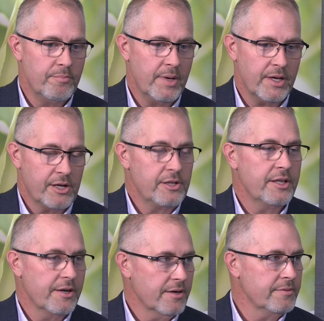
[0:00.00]
make it
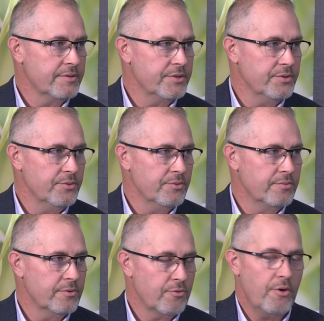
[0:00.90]
clear to
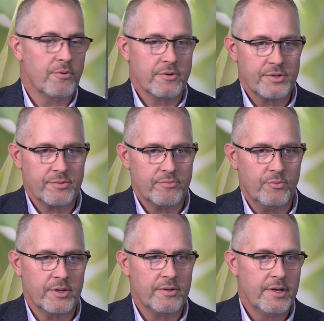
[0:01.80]
growers
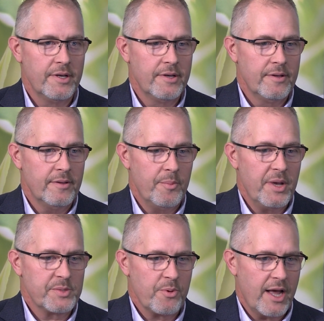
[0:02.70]
what the
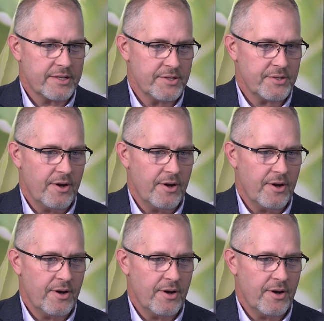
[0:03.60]
best practices